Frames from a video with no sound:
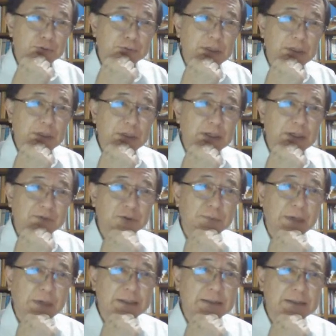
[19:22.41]
even to
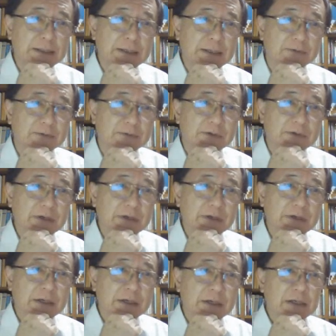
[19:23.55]
myself
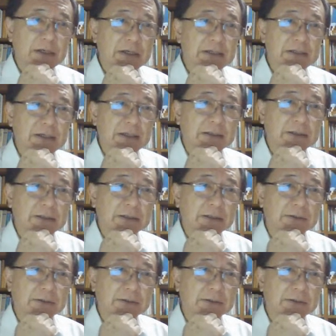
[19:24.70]
is that the